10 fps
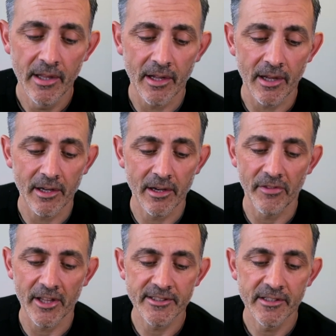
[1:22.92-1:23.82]
Uh,
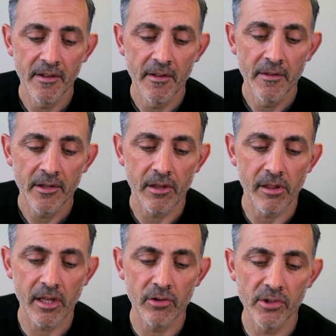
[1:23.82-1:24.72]
love this.
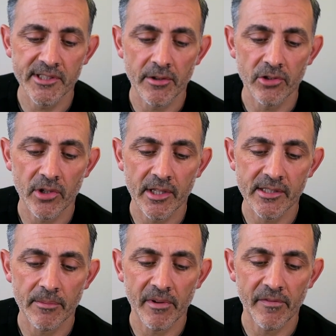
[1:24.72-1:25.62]
Consider also the trick of
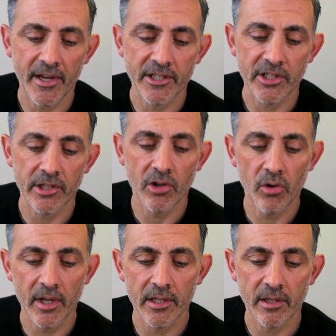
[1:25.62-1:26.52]
simply vanishing a
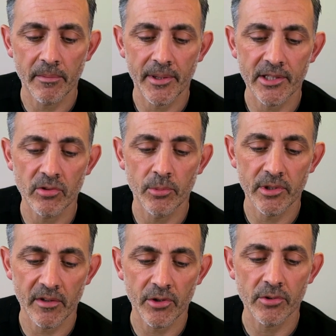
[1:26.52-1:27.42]
coin compared to a
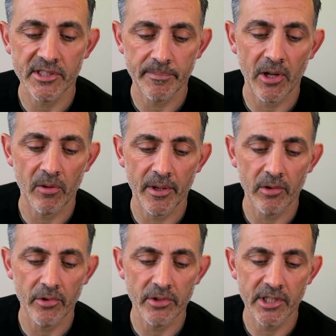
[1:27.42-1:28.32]
more difficult
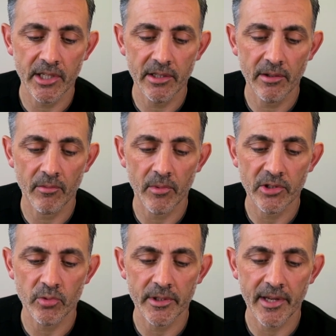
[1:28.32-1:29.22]
spellbound routine,
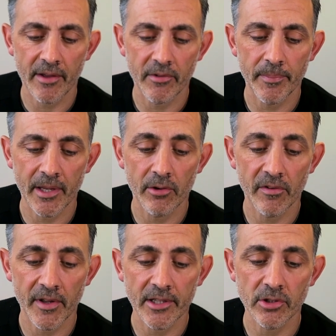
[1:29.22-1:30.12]
which would have a bigger
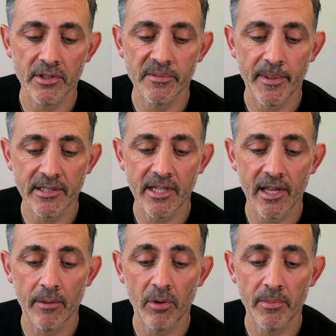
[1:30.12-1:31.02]
effect on the
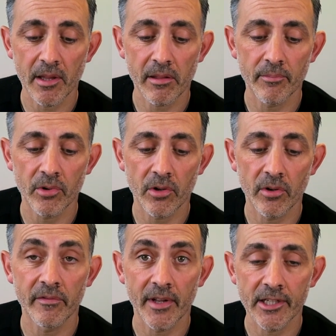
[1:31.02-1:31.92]
spectator, probably a simple
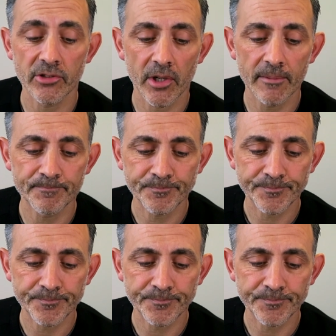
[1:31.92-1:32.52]
coin vanish, right?